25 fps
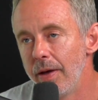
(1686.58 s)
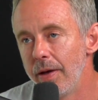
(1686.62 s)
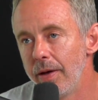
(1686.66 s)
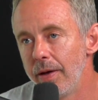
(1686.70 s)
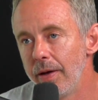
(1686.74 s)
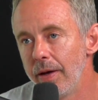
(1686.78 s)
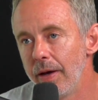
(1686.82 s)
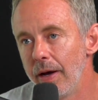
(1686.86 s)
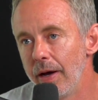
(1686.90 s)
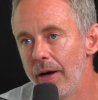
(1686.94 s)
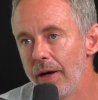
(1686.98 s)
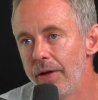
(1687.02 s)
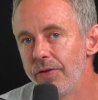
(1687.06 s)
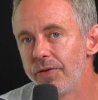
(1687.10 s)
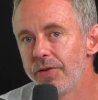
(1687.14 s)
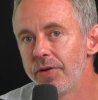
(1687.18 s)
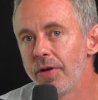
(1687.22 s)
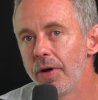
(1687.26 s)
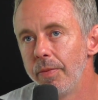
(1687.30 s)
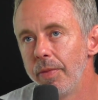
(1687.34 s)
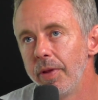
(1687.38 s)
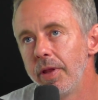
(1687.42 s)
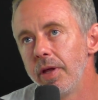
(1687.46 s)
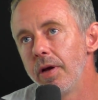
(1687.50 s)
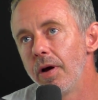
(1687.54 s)
Yeah. And
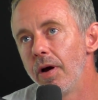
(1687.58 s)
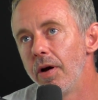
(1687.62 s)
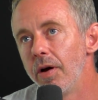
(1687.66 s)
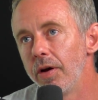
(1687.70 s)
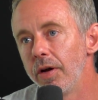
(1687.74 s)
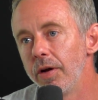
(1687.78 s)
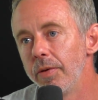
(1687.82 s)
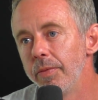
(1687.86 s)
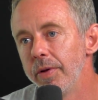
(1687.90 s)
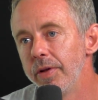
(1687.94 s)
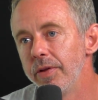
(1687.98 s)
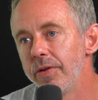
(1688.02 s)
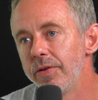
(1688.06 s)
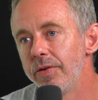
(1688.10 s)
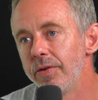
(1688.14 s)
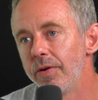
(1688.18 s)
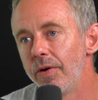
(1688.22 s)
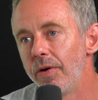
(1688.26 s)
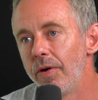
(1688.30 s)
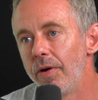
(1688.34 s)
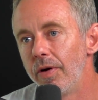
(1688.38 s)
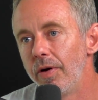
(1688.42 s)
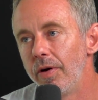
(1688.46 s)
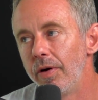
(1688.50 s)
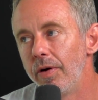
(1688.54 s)
some of the arguments
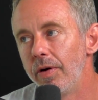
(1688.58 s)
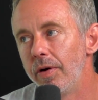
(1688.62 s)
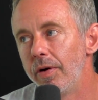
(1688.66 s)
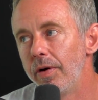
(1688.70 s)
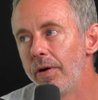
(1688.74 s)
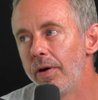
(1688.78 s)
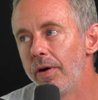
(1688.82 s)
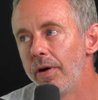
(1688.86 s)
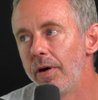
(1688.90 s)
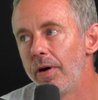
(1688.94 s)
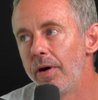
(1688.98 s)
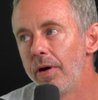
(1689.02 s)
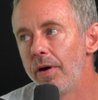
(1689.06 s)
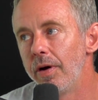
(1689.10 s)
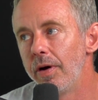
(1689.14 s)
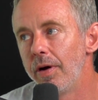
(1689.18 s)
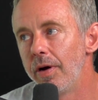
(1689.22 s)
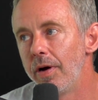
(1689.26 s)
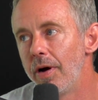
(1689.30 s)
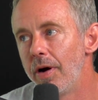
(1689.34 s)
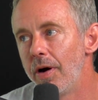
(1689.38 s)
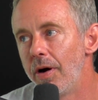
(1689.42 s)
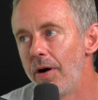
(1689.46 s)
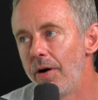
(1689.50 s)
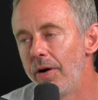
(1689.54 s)
are
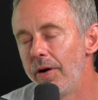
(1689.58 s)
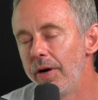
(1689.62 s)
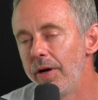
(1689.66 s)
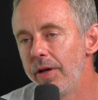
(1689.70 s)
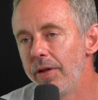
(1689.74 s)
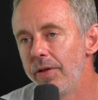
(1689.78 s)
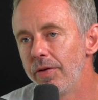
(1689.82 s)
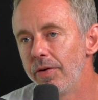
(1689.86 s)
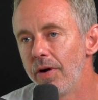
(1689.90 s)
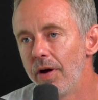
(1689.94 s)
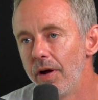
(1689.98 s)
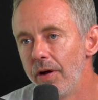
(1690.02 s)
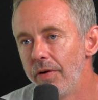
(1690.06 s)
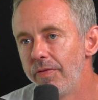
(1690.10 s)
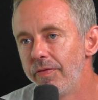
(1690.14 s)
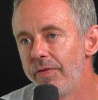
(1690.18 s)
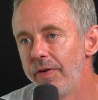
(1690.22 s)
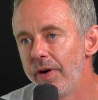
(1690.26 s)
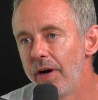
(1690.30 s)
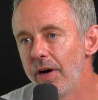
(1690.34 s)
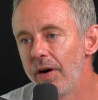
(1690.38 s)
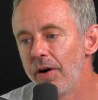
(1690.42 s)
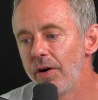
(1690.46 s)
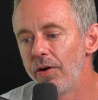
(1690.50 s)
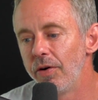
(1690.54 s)
either
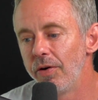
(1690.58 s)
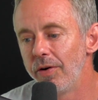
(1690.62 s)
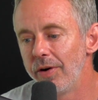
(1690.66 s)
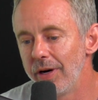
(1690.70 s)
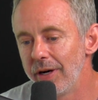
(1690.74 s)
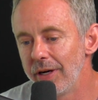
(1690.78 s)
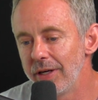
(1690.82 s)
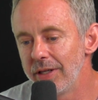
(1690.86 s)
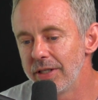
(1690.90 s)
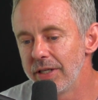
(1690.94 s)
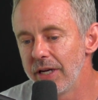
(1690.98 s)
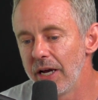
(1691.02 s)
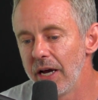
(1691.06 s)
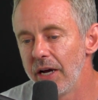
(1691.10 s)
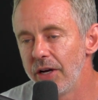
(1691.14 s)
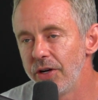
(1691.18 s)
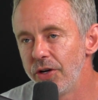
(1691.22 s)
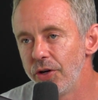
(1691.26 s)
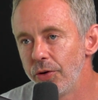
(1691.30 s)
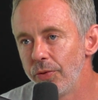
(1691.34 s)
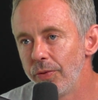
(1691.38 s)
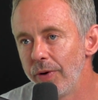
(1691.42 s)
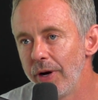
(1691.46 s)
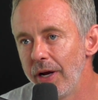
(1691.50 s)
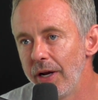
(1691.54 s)
unfair or
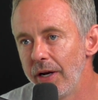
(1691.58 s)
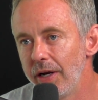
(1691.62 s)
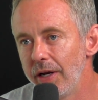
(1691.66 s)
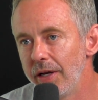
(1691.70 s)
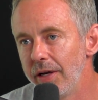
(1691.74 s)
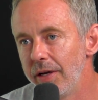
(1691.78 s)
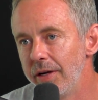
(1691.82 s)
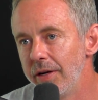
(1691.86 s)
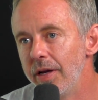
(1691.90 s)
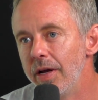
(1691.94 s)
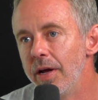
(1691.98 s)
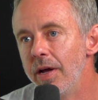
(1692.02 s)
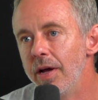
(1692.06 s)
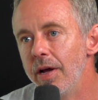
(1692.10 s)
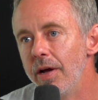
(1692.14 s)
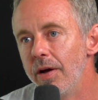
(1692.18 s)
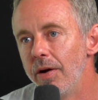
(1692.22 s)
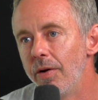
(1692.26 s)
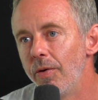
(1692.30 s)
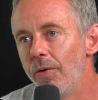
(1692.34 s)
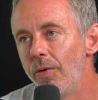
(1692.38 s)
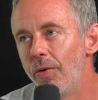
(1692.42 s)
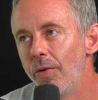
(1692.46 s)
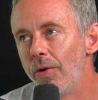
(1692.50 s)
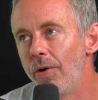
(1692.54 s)
exaggerated,
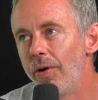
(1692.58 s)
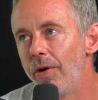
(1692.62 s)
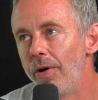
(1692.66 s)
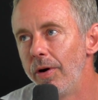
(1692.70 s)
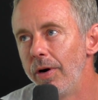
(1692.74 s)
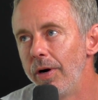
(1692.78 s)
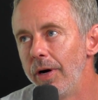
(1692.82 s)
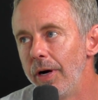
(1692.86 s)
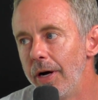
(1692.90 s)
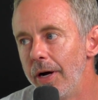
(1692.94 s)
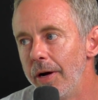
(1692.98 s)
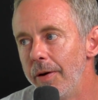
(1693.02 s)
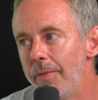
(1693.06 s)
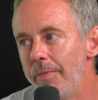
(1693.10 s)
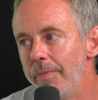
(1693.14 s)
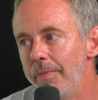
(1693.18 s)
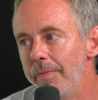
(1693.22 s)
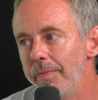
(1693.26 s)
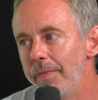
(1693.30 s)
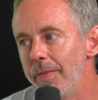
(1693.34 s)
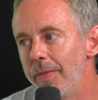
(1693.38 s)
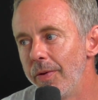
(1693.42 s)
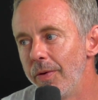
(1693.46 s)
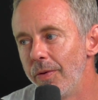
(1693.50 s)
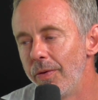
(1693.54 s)
or
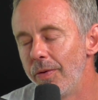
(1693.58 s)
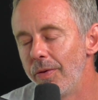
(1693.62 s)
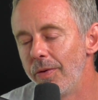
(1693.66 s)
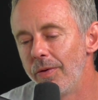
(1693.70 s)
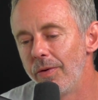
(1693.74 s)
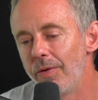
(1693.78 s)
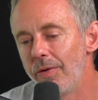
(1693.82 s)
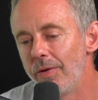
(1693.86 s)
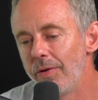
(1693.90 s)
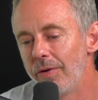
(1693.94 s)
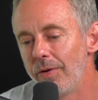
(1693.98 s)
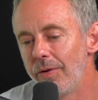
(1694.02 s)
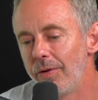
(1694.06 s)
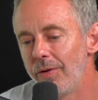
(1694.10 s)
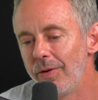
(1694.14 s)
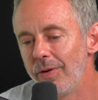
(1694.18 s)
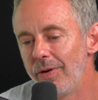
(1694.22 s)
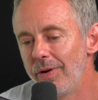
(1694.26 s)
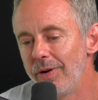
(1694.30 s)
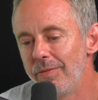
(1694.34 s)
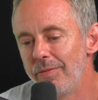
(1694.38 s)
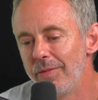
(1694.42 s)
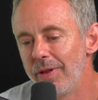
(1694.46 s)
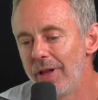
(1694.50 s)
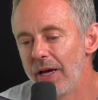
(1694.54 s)

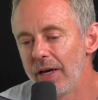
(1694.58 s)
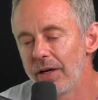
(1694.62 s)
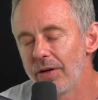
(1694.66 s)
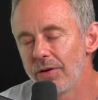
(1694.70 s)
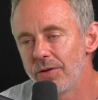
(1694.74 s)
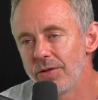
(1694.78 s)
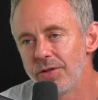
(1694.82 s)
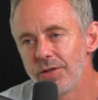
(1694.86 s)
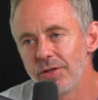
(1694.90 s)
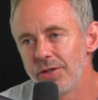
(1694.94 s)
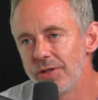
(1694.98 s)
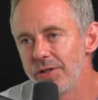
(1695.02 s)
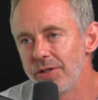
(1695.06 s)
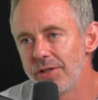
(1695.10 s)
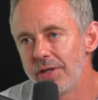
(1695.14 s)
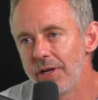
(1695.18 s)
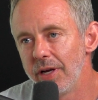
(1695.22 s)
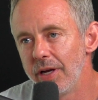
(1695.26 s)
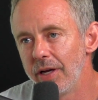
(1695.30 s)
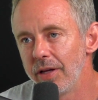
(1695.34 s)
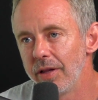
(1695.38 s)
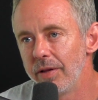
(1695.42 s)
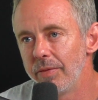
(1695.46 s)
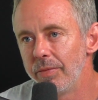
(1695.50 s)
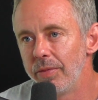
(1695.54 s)
Lykos is just
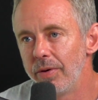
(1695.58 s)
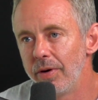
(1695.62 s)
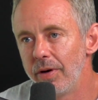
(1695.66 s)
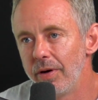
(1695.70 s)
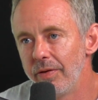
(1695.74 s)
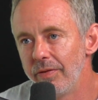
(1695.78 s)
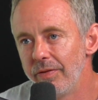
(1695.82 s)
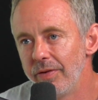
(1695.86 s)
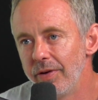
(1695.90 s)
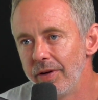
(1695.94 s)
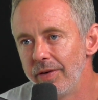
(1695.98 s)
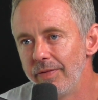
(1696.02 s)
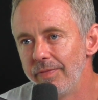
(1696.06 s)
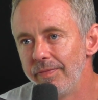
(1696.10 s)
taking the brunt of it.